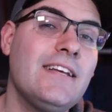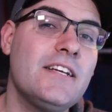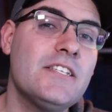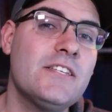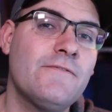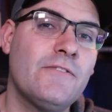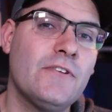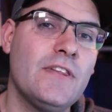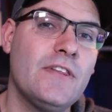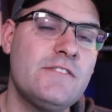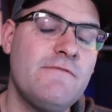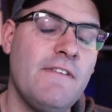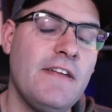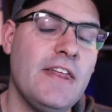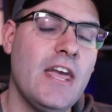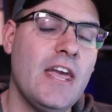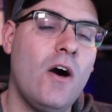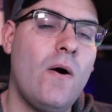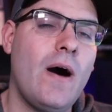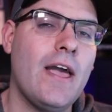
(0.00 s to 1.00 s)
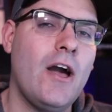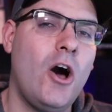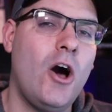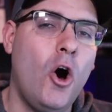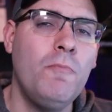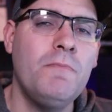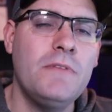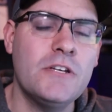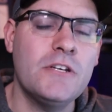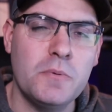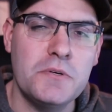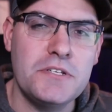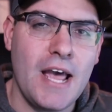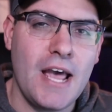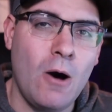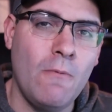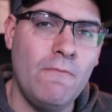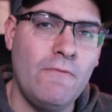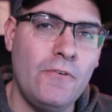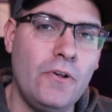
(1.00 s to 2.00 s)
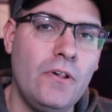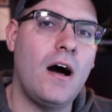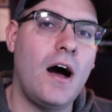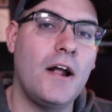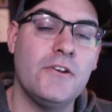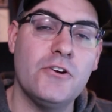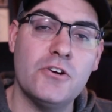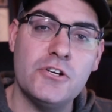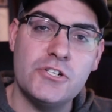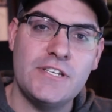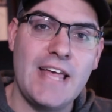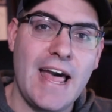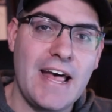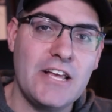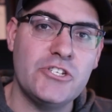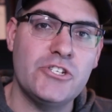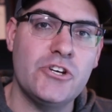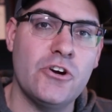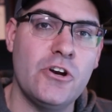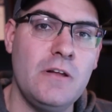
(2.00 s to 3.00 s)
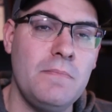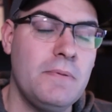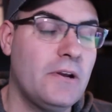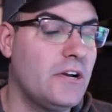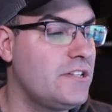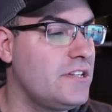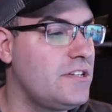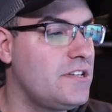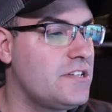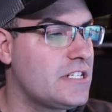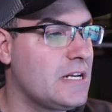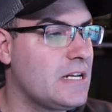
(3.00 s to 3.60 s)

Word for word: does it for this video. I hope this was helpful on your SaaS journey because this is